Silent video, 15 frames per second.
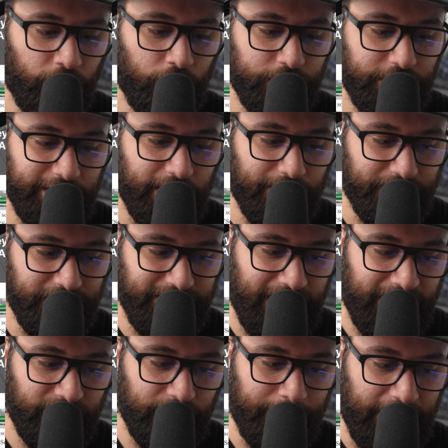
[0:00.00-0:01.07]
of holding off the
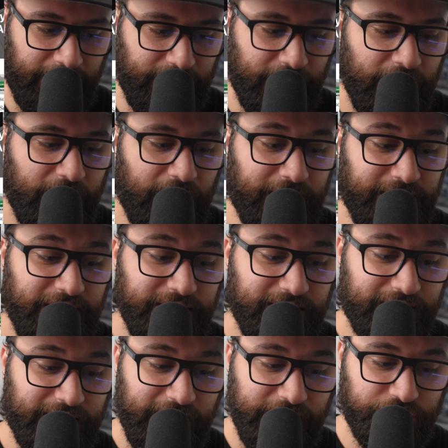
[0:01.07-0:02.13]
taliban an
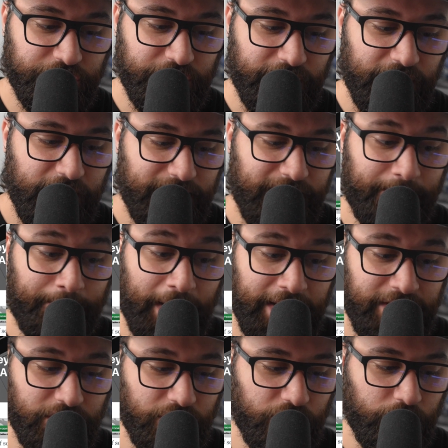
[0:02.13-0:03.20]
indication that
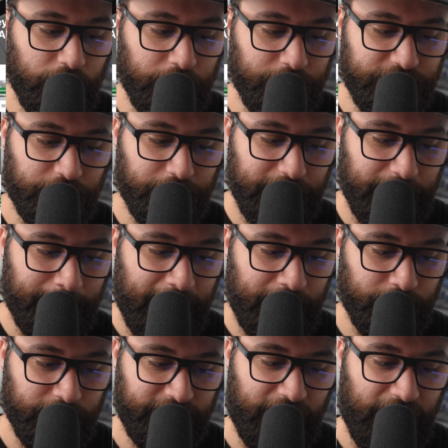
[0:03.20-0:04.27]
biden knew it was only a
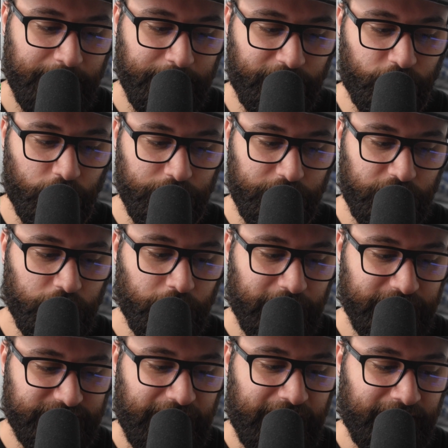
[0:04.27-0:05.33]
matter of time before the
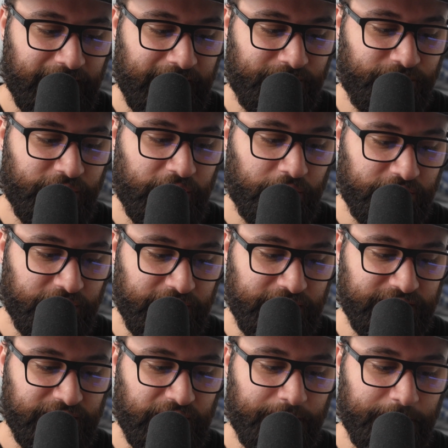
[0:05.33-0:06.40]
u.s ally fell to
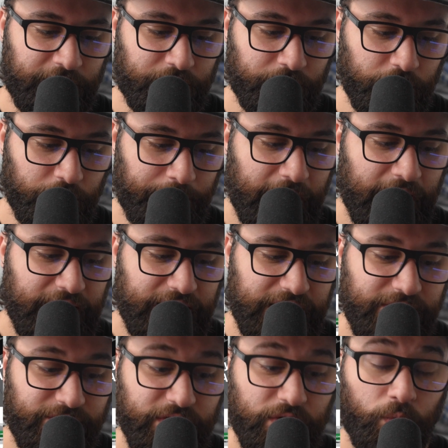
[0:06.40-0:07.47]
the islamic group
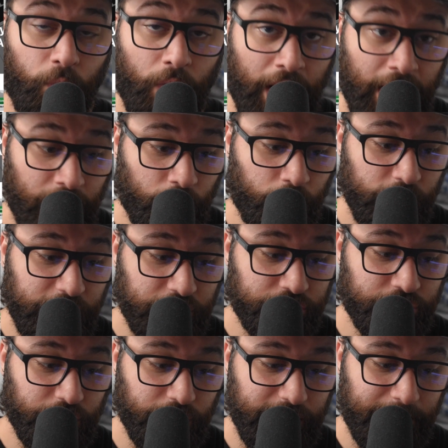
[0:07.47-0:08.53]
even while
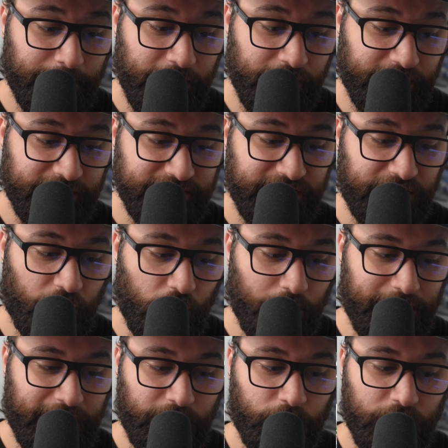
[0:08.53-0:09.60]
reassuring americans at
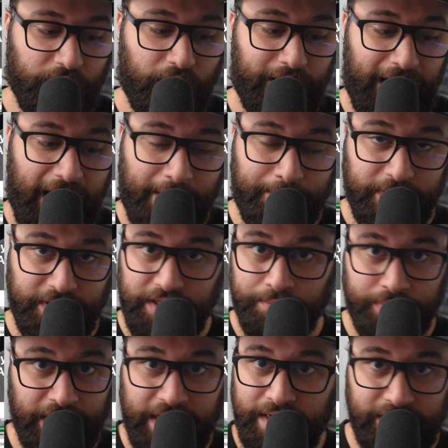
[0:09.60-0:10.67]
home that it would not happen he
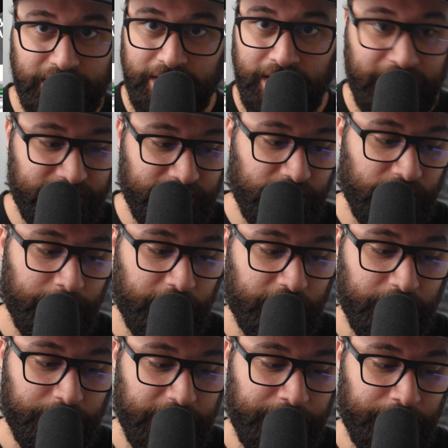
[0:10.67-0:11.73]
blatantly lied to the
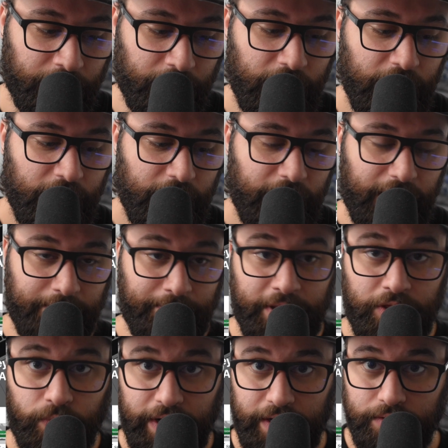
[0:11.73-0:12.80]
american people and
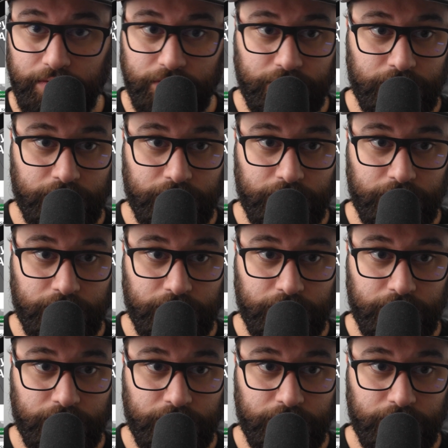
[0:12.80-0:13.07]
by the way